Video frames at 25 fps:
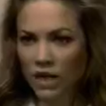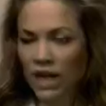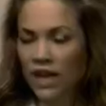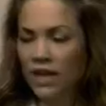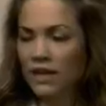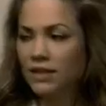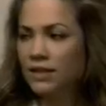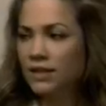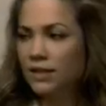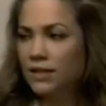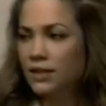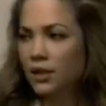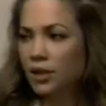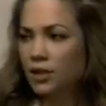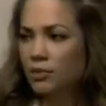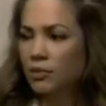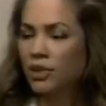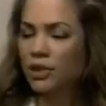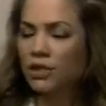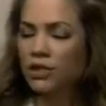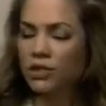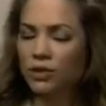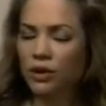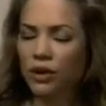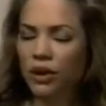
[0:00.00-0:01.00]
again? He's
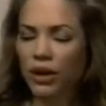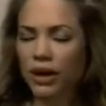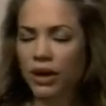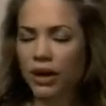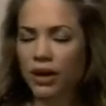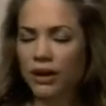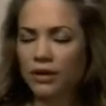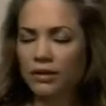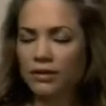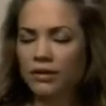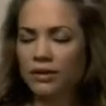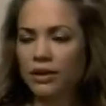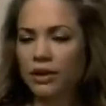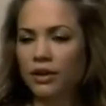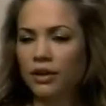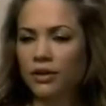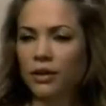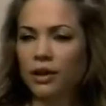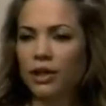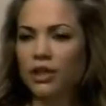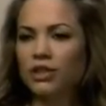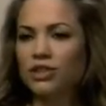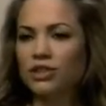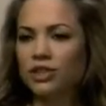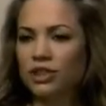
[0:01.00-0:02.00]
determined to try and
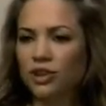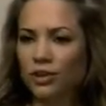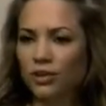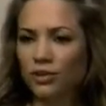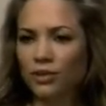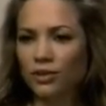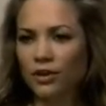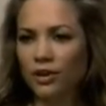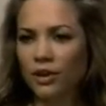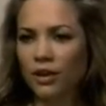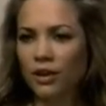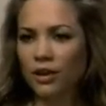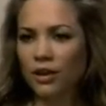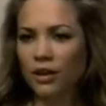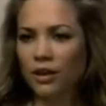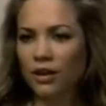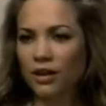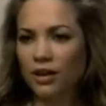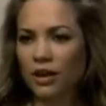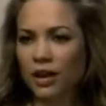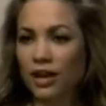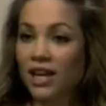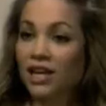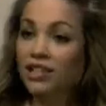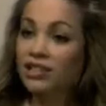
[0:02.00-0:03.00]
exonerate you.
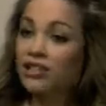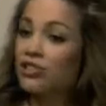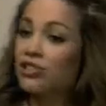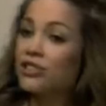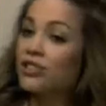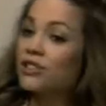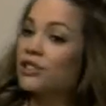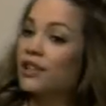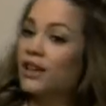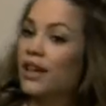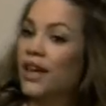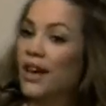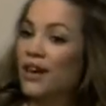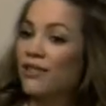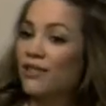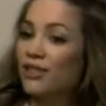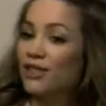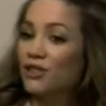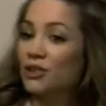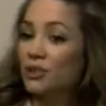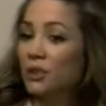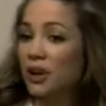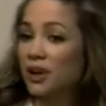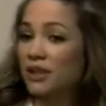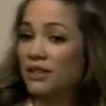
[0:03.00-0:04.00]
I guess you're just gonna
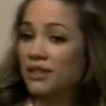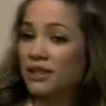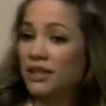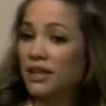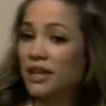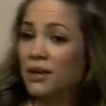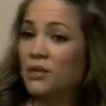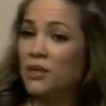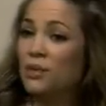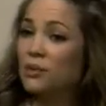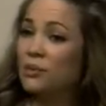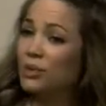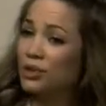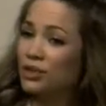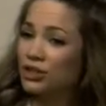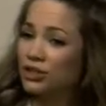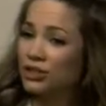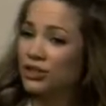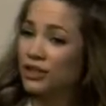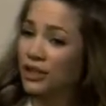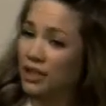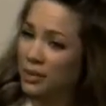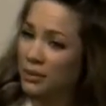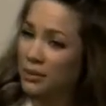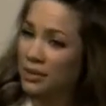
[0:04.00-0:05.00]
have to trust that he won't
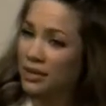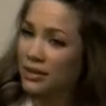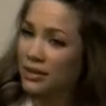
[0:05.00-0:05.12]
push his